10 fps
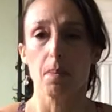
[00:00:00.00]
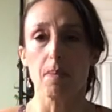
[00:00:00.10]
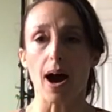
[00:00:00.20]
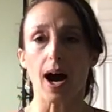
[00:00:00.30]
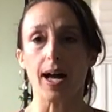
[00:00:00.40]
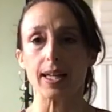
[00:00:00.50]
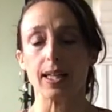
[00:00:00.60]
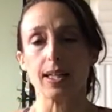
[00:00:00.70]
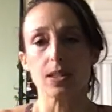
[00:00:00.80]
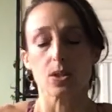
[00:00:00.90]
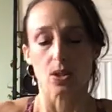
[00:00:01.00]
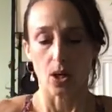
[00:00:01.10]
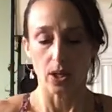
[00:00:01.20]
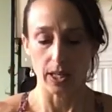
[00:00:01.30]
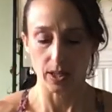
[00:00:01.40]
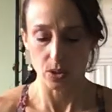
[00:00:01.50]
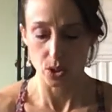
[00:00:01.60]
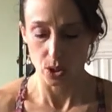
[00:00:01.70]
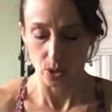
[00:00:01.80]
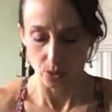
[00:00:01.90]
body starting
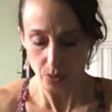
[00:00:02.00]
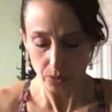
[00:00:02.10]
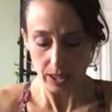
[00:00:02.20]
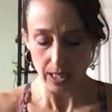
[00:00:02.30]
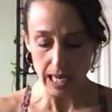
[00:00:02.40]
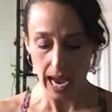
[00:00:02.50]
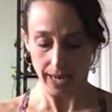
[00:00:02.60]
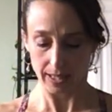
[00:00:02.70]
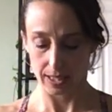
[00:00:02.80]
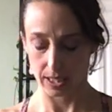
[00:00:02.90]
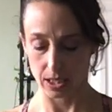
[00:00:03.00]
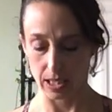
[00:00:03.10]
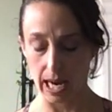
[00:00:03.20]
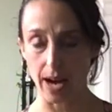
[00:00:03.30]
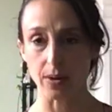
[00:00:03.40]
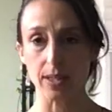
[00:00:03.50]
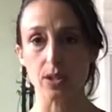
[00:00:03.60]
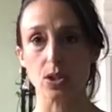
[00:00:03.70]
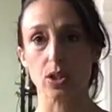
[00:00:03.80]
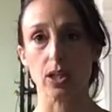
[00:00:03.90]
to connect down
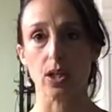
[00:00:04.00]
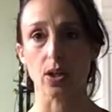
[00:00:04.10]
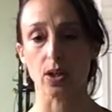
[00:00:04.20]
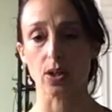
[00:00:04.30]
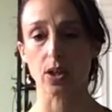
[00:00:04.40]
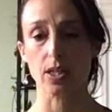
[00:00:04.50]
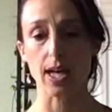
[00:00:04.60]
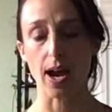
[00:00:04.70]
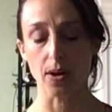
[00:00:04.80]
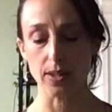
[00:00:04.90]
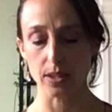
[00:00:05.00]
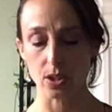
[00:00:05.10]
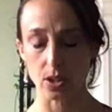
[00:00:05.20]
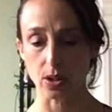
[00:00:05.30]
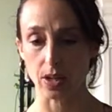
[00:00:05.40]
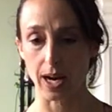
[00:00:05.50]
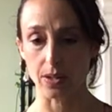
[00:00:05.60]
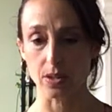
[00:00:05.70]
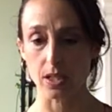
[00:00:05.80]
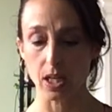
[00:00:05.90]
into the earth, down into the
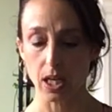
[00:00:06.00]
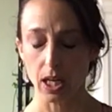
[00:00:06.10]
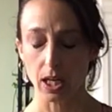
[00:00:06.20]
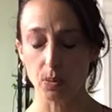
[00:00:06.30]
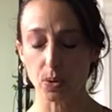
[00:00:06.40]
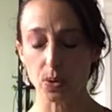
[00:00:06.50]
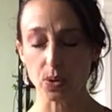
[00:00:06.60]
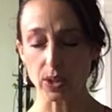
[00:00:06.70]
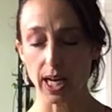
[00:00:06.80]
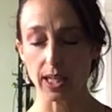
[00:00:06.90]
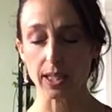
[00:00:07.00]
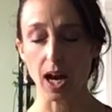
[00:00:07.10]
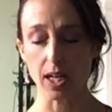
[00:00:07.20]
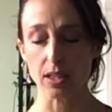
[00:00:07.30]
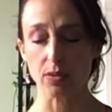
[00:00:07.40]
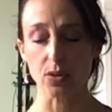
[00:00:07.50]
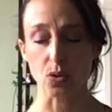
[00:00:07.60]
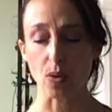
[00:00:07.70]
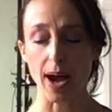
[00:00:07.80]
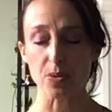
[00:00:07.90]
ground, and we'll create a kind of
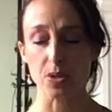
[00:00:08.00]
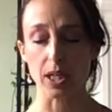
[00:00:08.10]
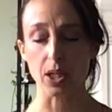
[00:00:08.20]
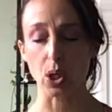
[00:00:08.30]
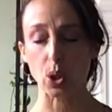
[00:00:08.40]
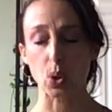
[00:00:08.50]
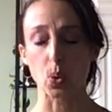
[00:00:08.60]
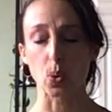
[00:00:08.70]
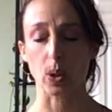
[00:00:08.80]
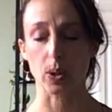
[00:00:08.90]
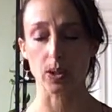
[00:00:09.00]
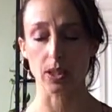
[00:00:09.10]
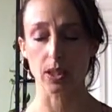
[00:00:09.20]
grounding cord